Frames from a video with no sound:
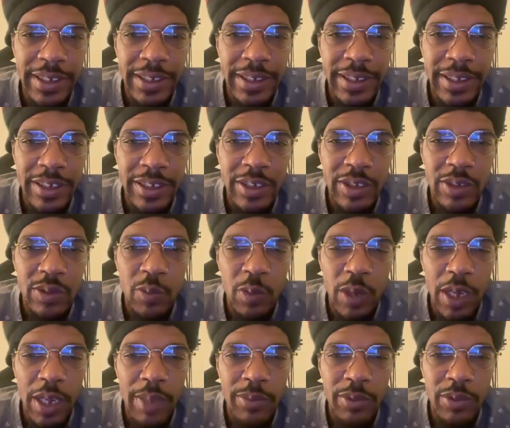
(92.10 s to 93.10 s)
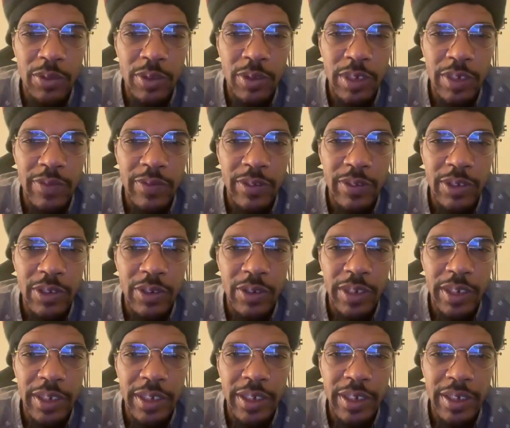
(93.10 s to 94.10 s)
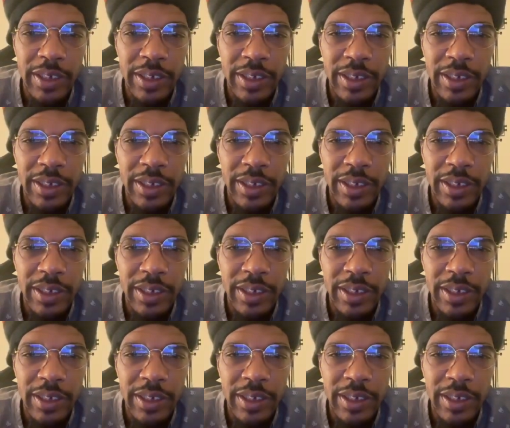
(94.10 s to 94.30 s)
swap to a different token.